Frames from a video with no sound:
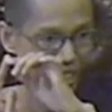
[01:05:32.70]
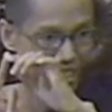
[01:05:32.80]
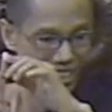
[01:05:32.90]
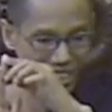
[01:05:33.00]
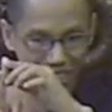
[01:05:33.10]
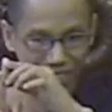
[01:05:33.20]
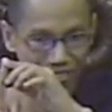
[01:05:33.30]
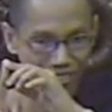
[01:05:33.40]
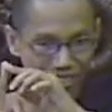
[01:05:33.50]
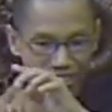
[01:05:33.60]
get uh,
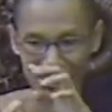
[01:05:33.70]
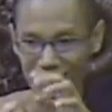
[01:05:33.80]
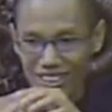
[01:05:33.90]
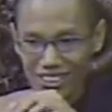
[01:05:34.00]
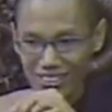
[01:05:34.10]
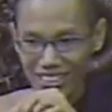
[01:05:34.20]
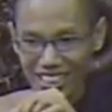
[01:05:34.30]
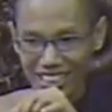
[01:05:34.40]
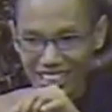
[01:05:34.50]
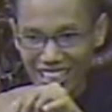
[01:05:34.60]
to
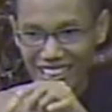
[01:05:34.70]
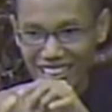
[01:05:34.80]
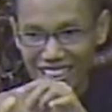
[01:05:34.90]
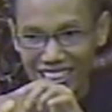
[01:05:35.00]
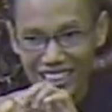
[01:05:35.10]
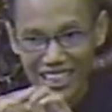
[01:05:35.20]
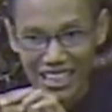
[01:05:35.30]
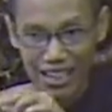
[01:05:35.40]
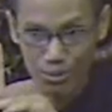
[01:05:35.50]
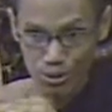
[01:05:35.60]
get a second
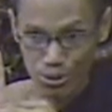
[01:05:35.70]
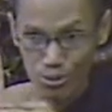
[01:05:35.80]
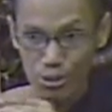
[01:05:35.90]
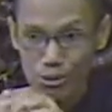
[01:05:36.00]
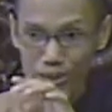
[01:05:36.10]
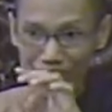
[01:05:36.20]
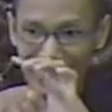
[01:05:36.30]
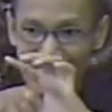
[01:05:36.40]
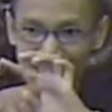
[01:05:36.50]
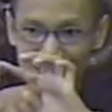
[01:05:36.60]
jhana, have to remove.
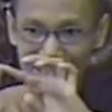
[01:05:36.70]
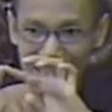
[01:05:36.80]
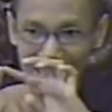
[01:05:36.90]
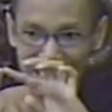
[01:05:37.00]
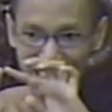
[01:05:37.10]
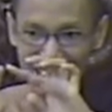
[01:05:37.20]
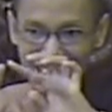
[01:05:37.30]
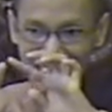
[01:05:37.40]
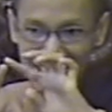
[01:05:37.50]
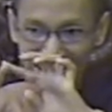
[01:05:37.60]
To get a
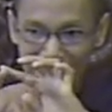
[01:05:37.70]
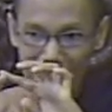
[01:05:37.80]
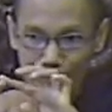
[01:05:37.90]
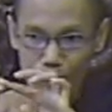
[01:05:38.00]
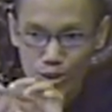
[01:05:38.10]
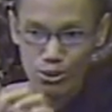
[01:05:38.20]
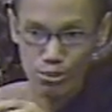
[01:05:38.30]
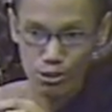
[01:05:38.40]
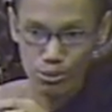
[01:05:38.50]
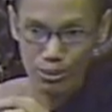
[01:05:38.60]
third jhana, have to
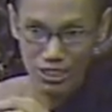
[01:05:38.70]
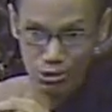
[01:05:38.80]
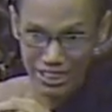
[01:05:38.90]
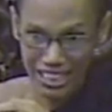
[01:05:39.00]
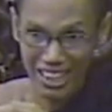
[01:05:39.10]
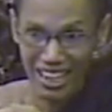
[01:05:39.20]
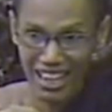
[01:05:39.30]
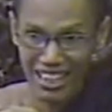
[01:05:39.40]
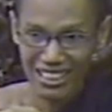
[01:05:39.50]
remove a vichara.